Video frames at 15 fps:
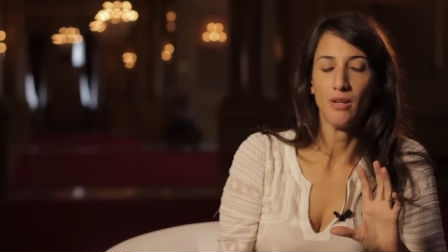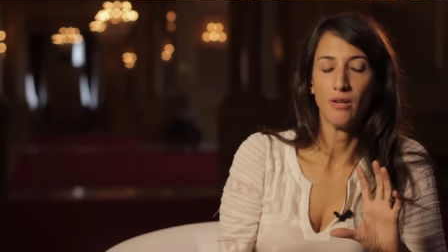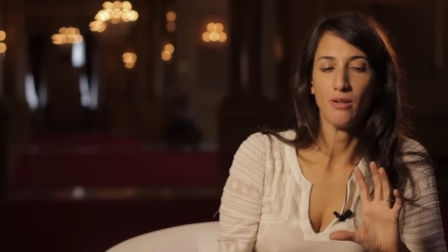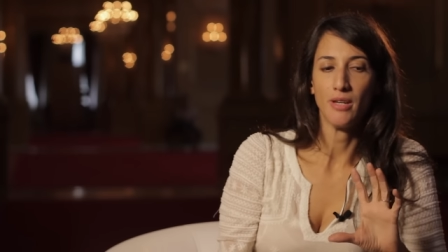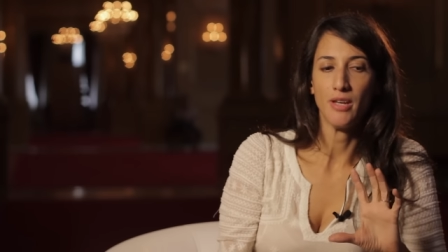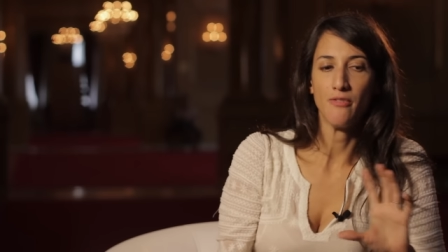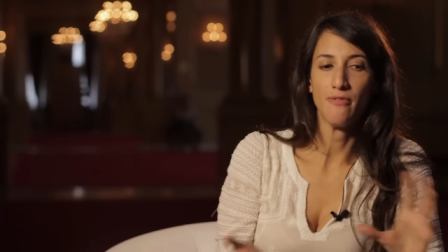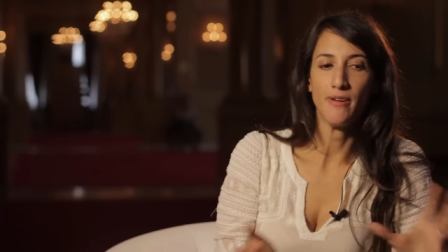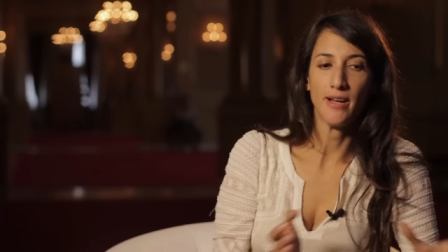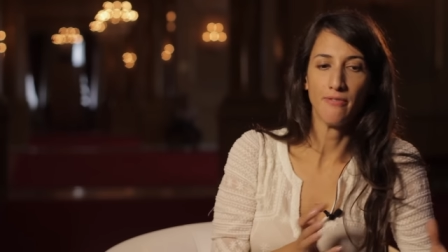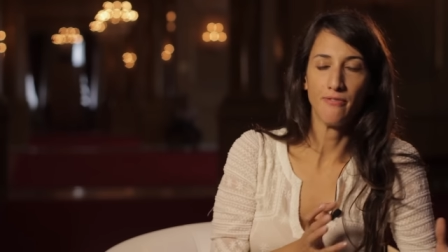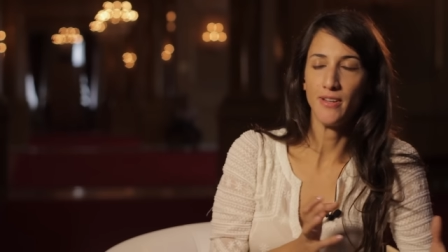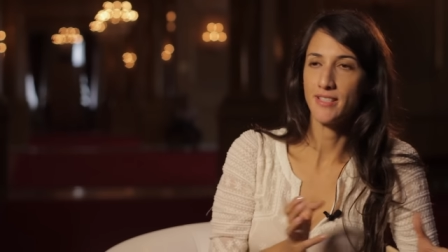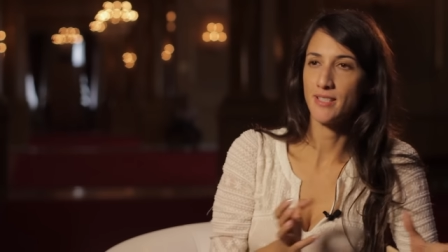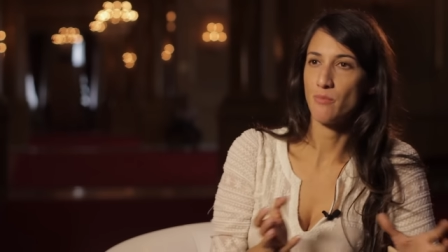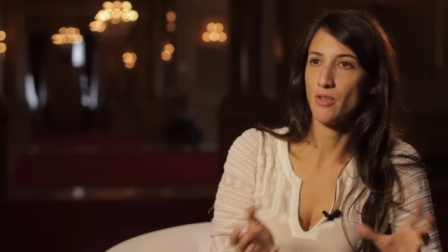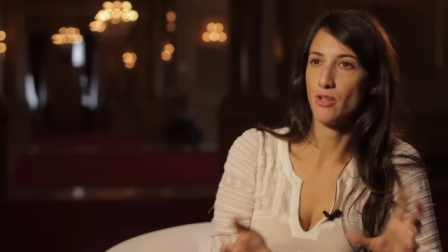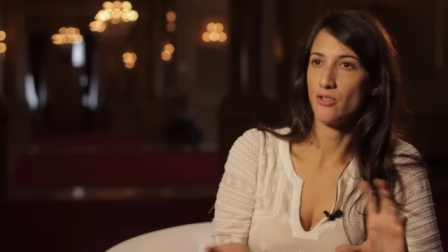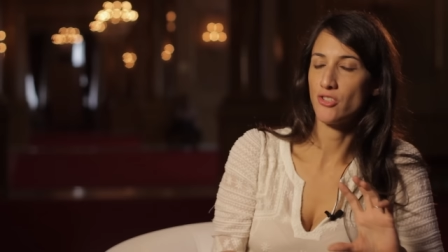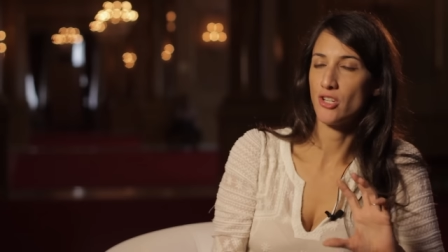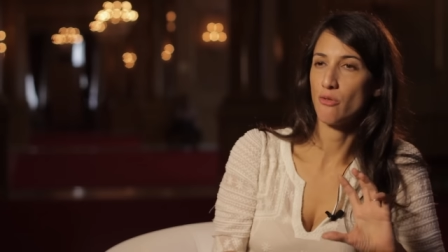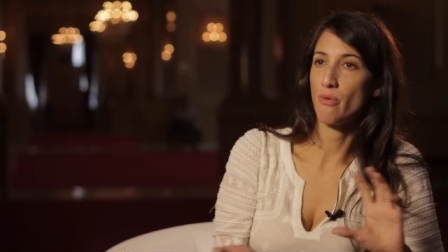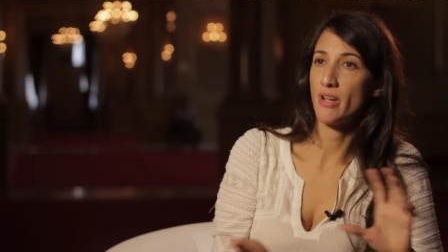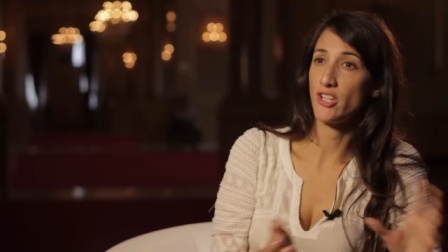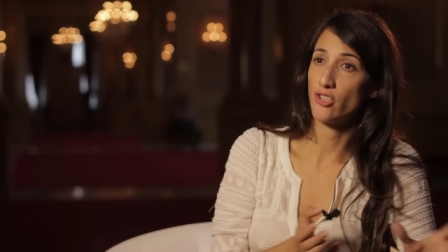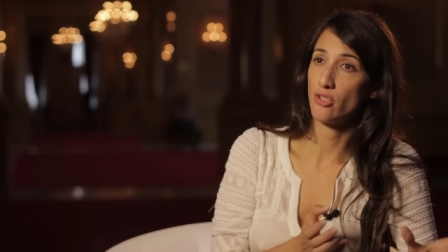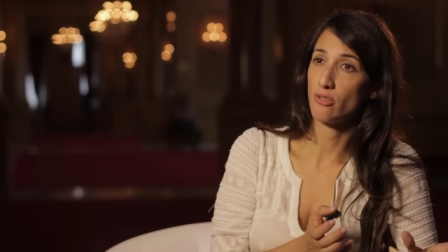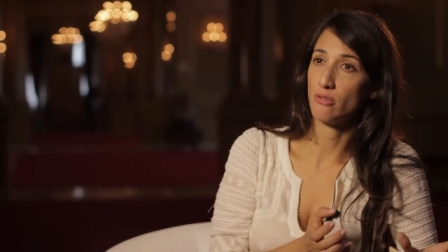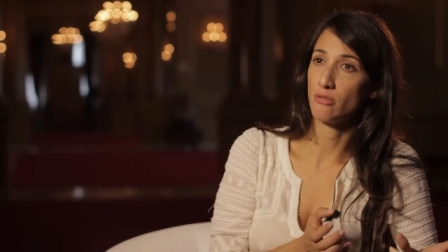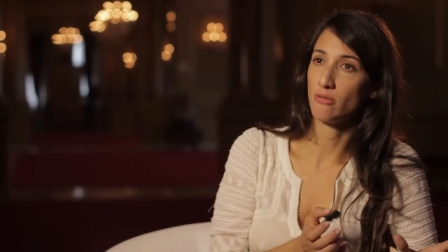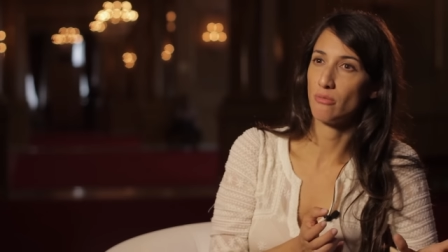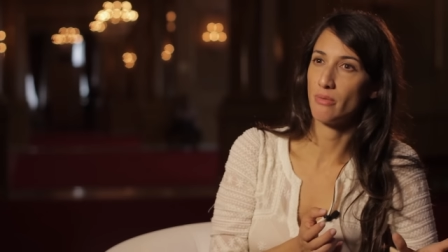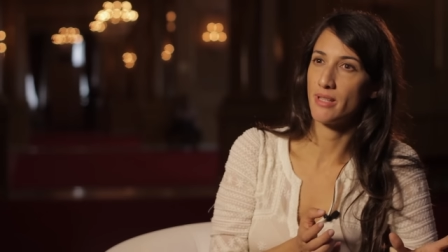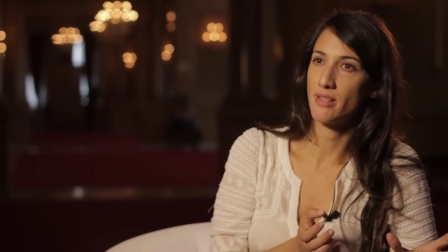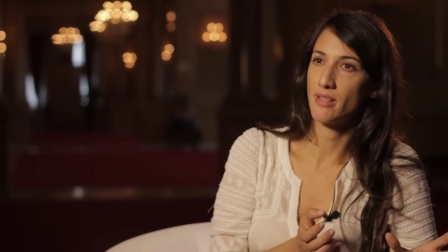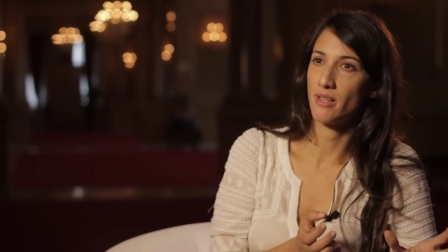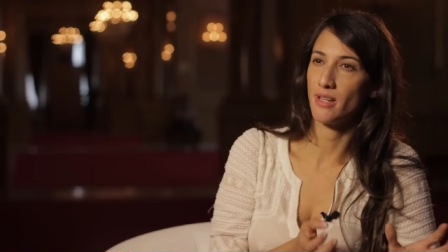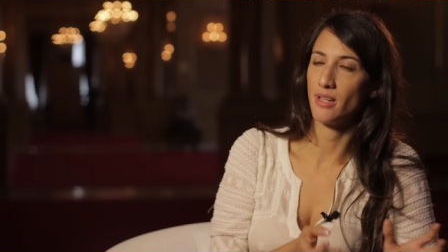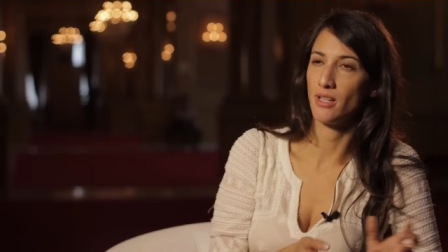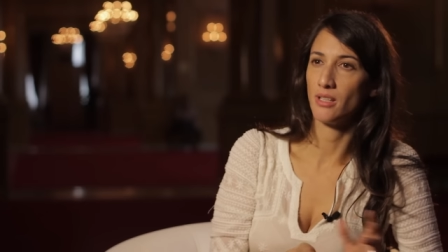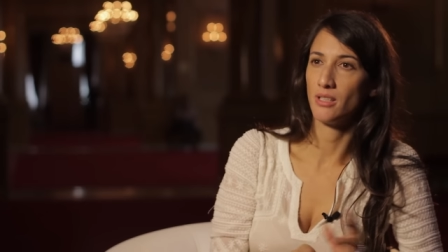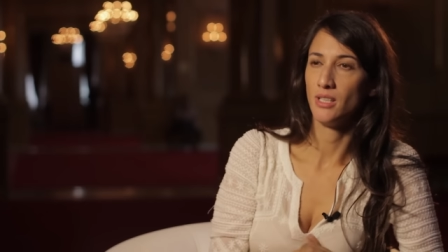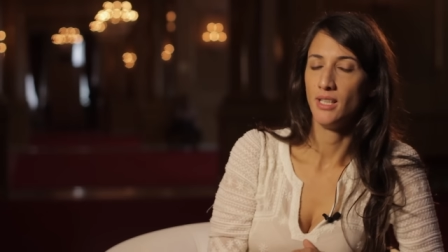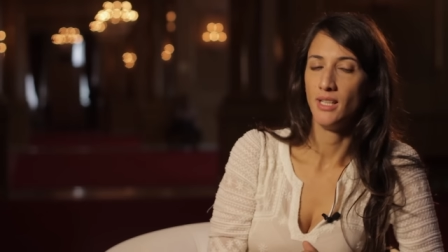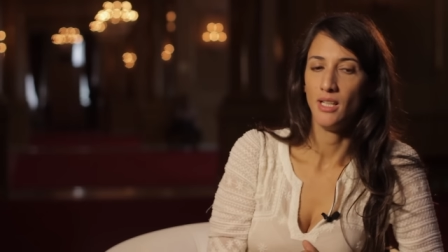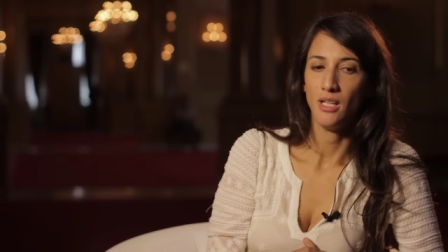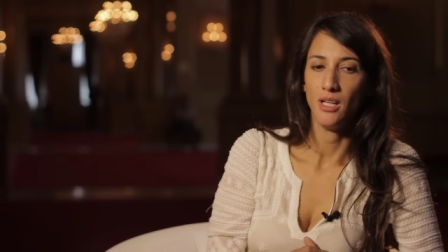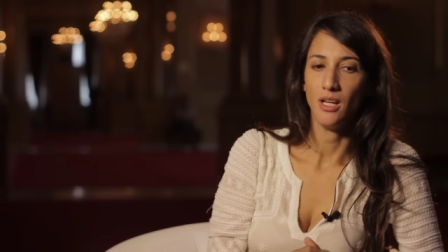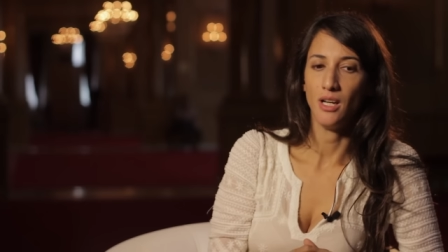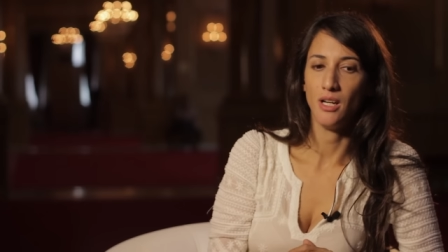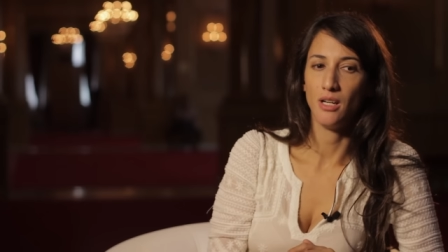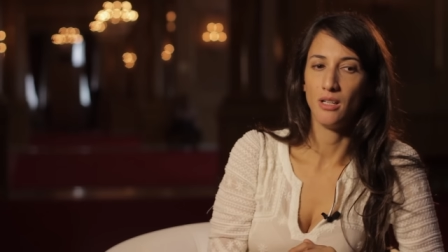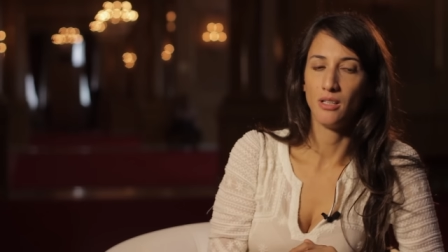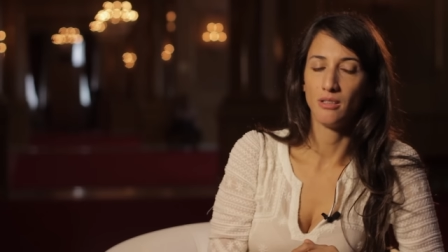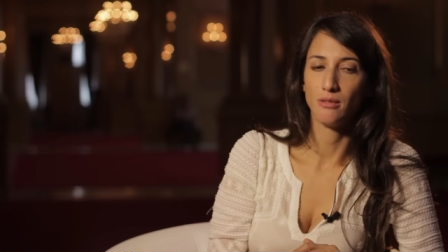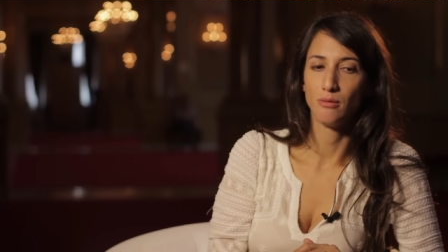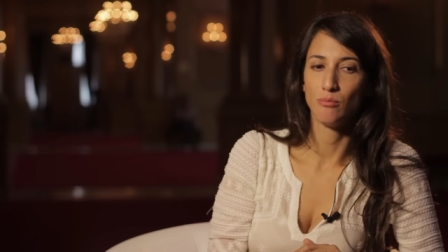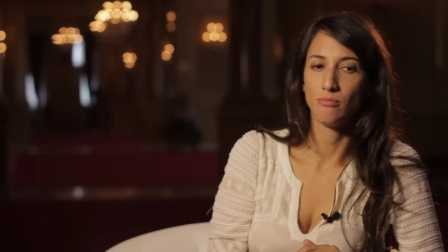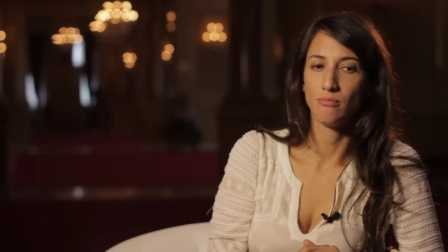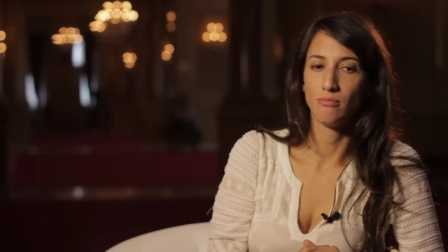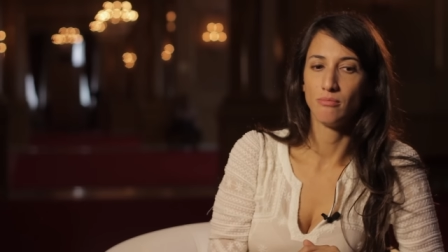uh if I felt something generational with. Uh, um,